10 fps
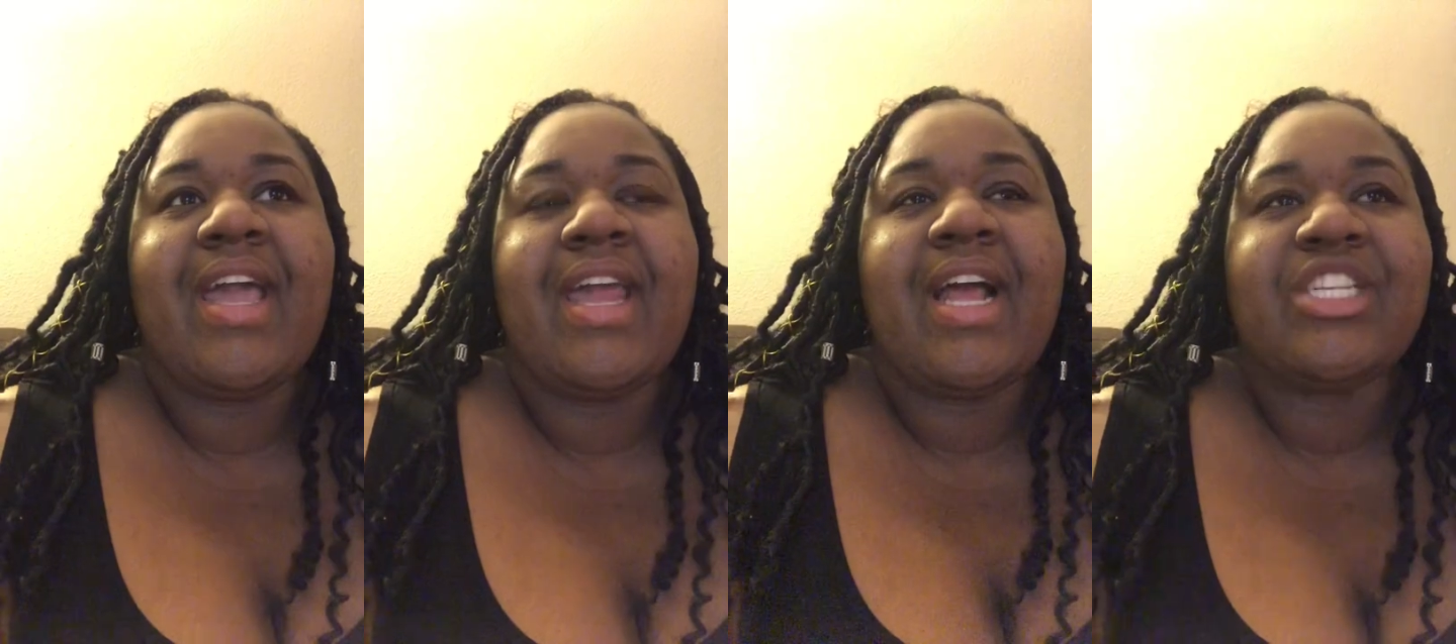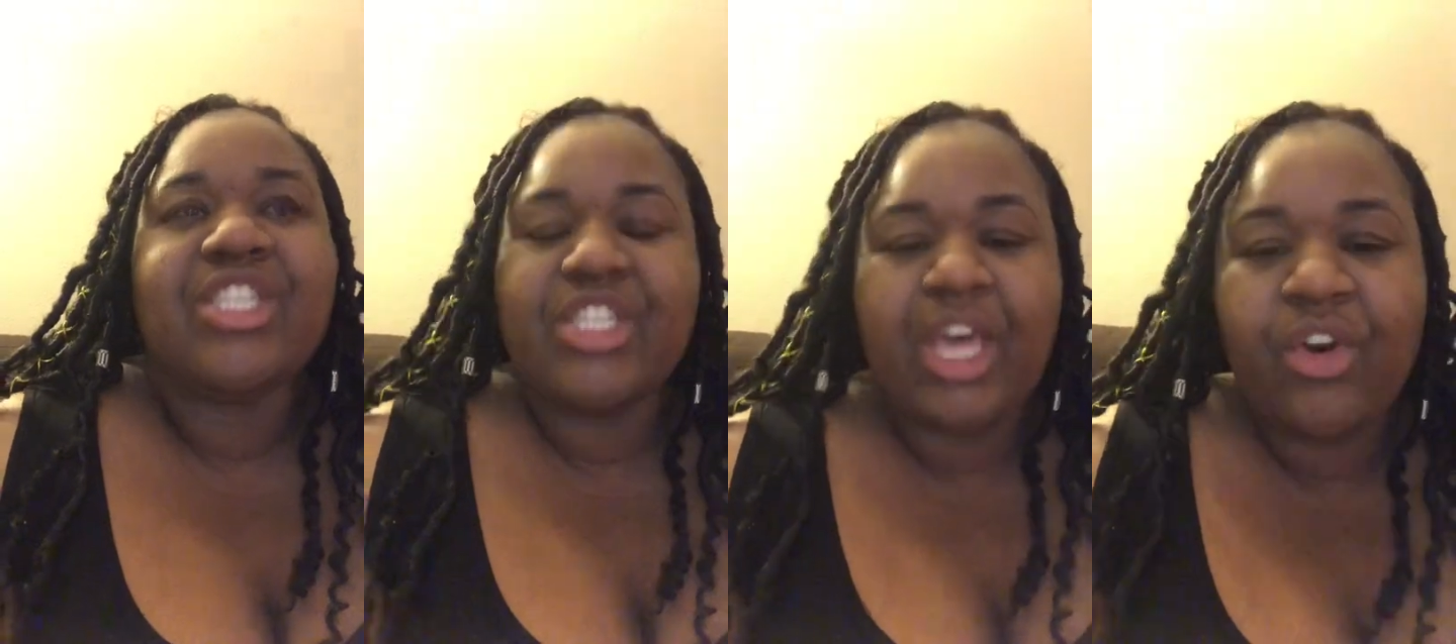and I
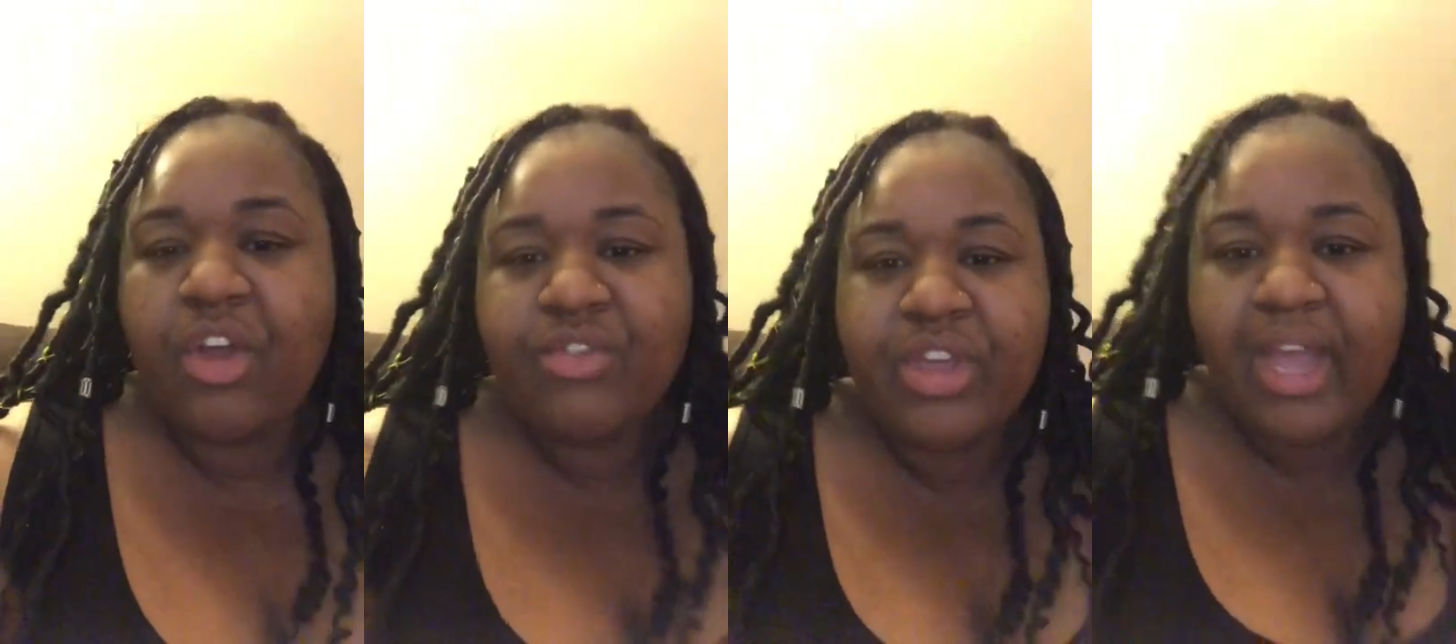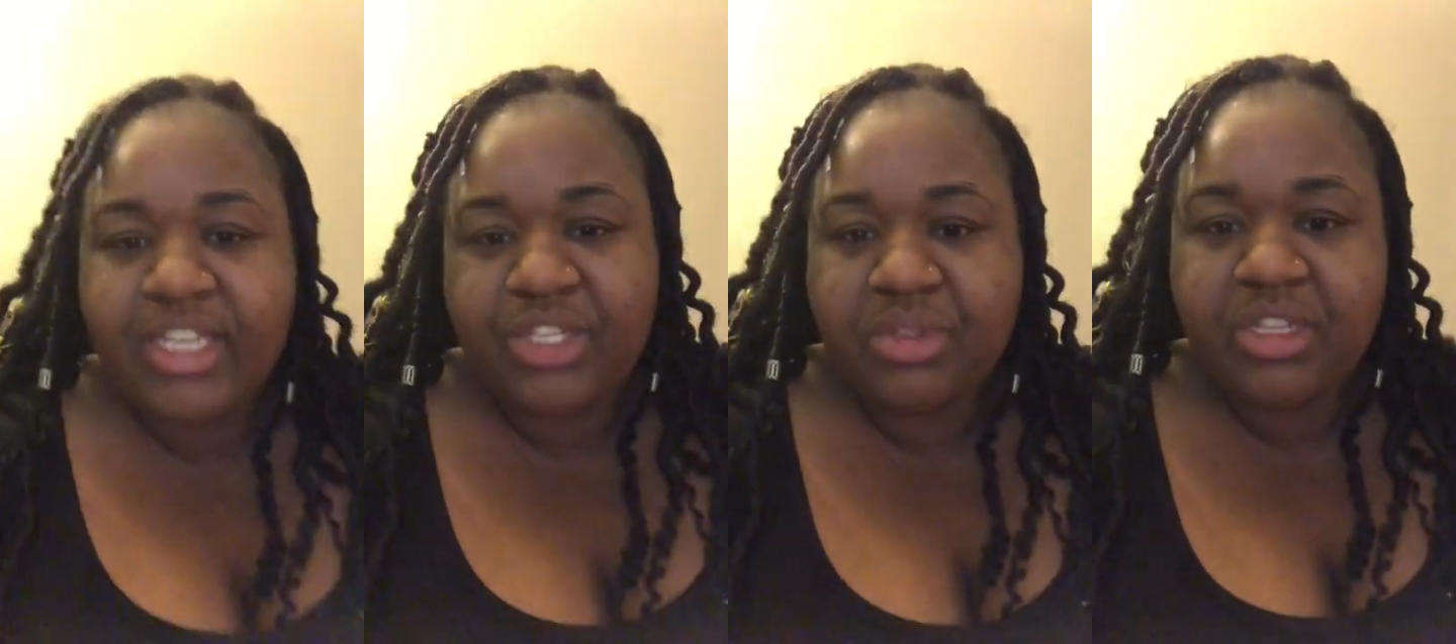just I don't know if you
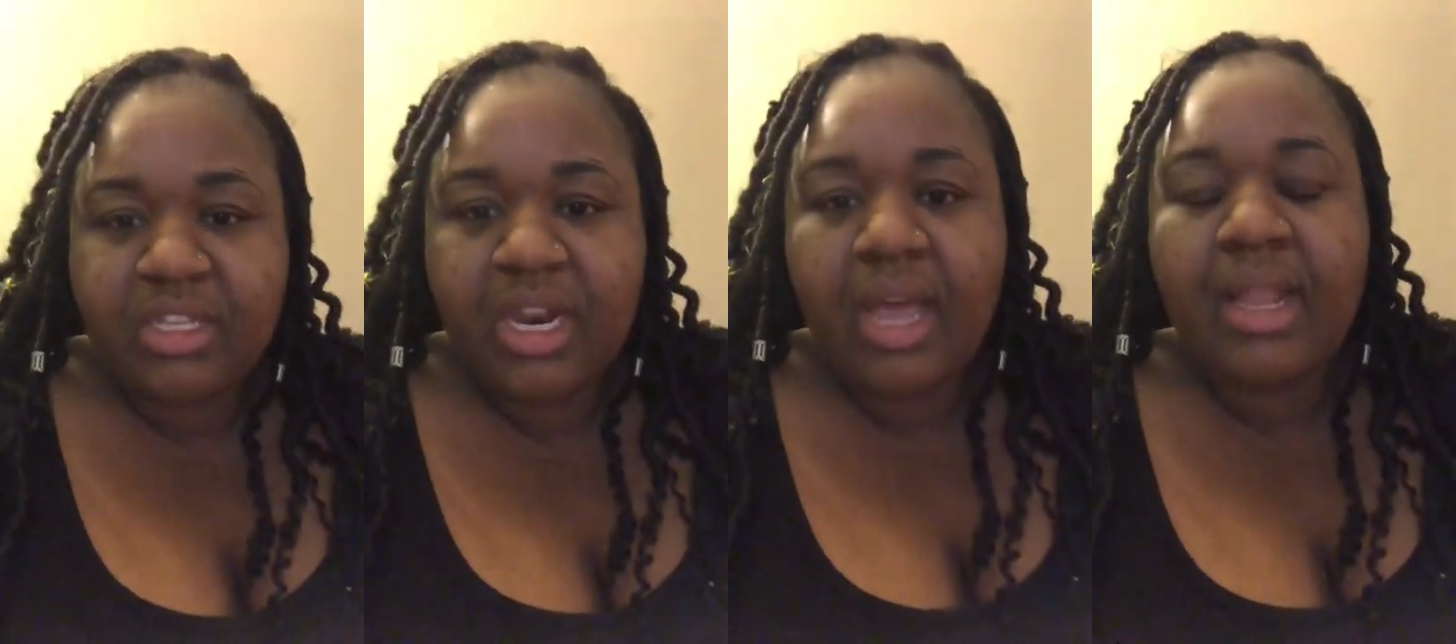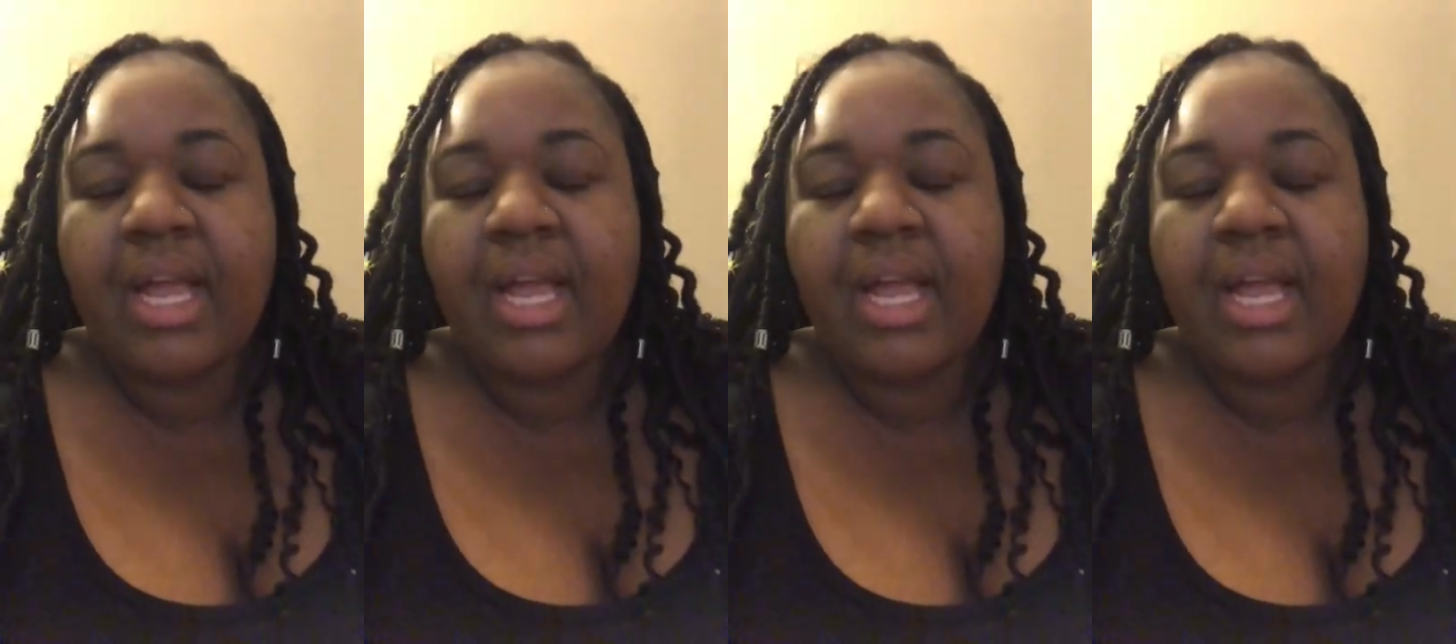guys do this or not.